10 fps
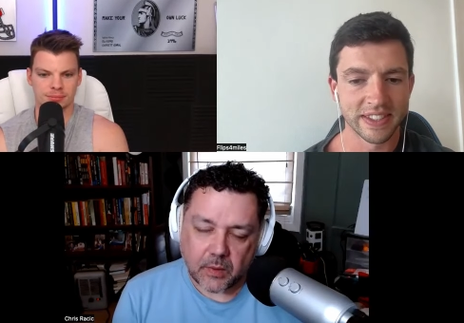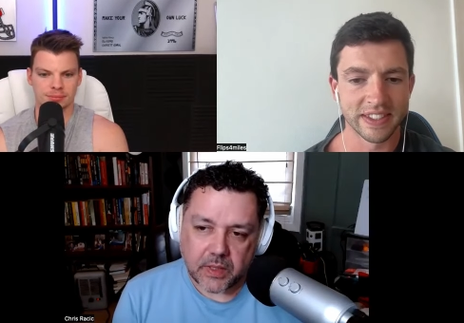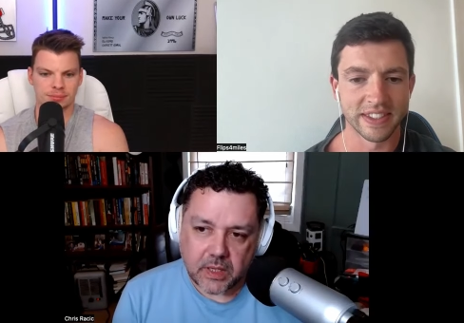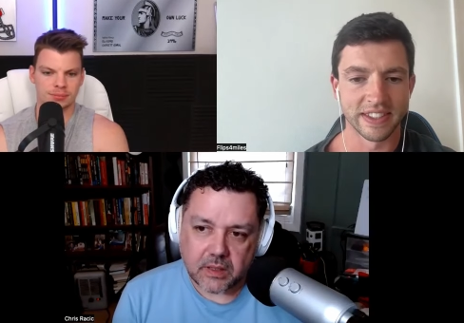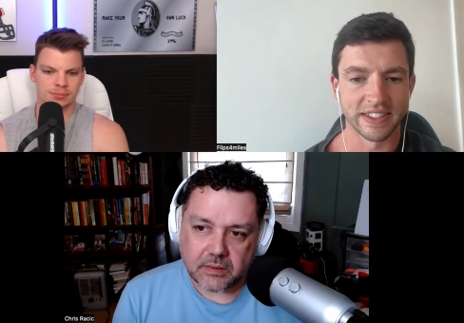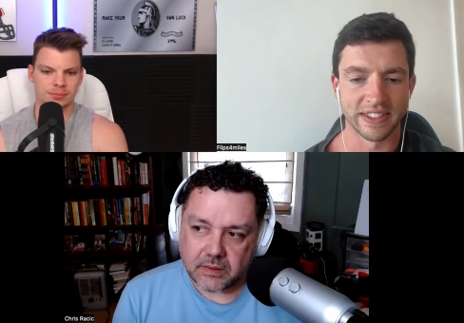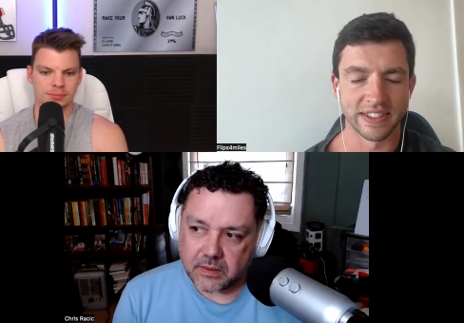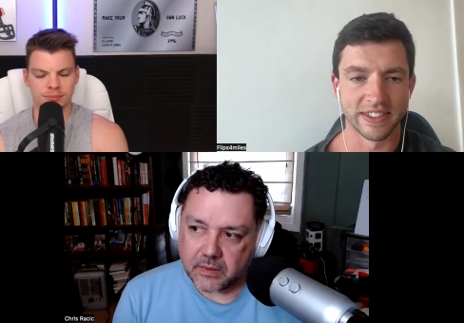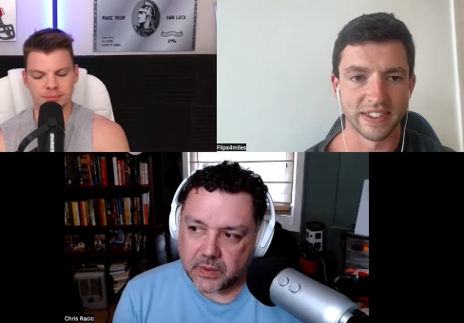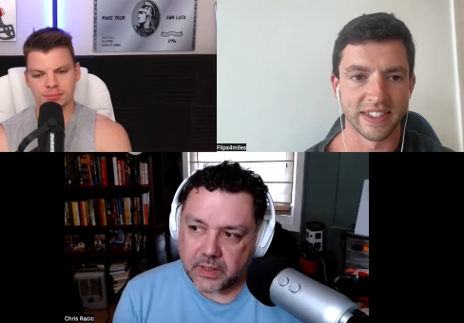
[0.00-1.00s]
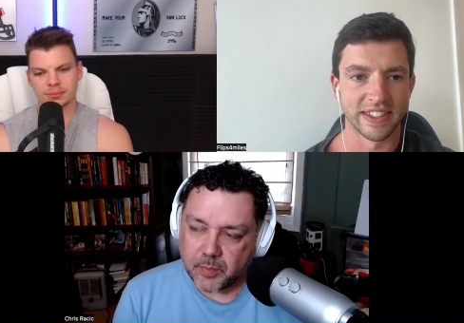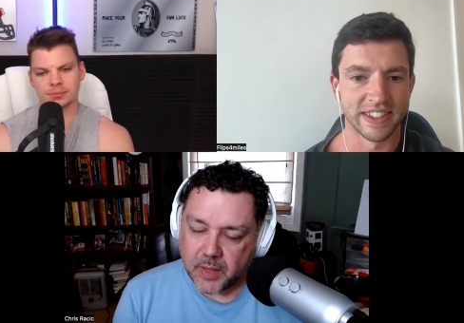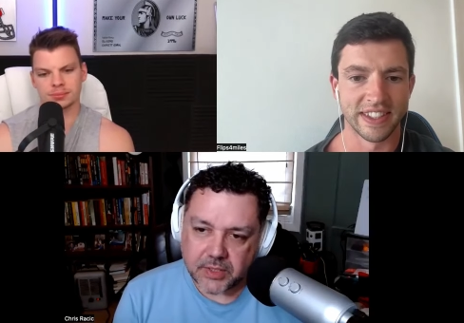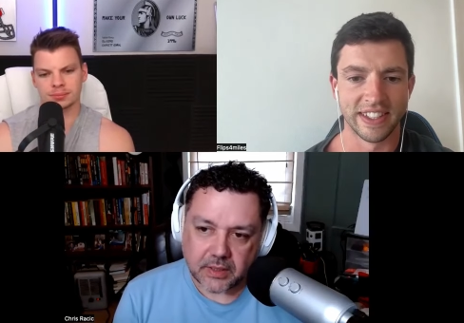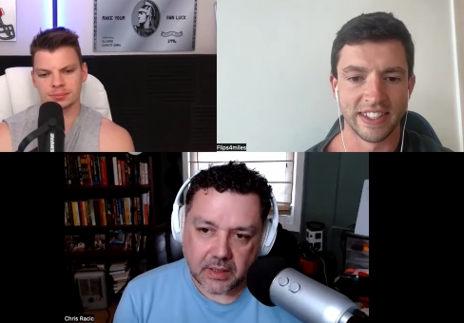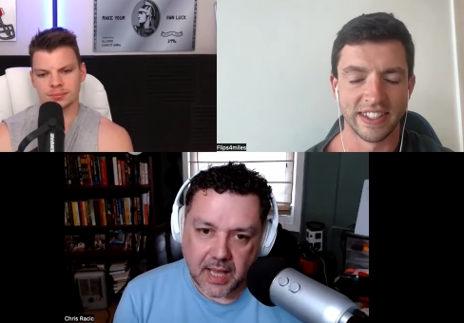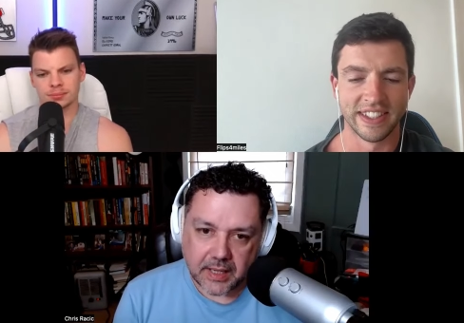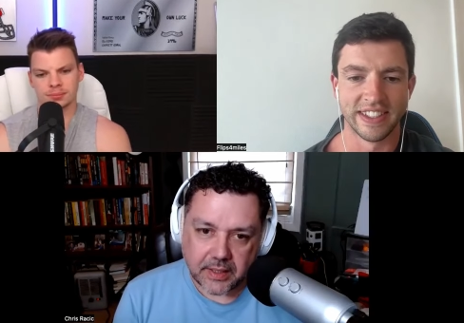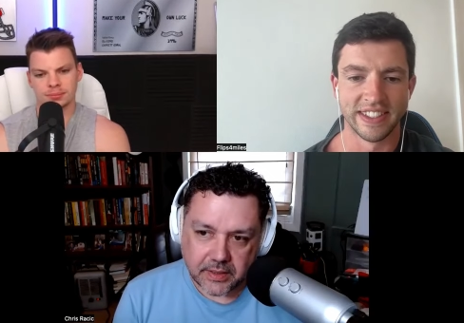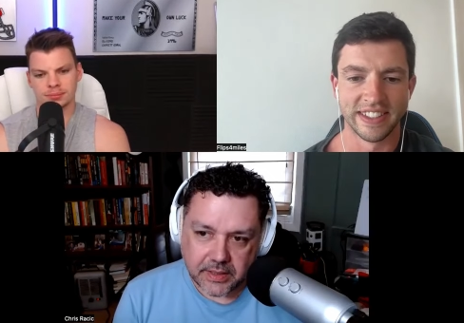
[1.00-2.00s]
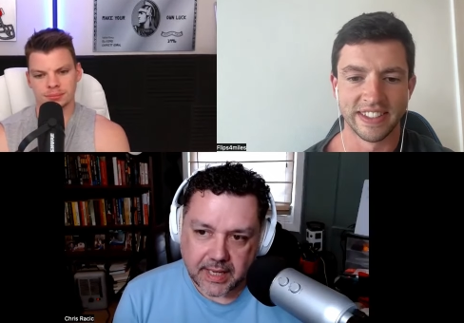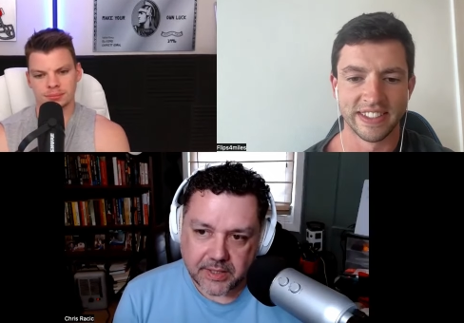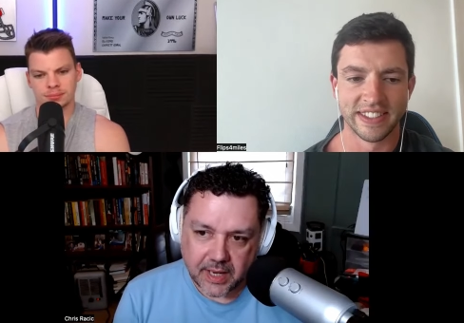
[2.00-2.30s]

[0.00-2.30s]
Speaker 1: like when you're when you're punching the clock at your day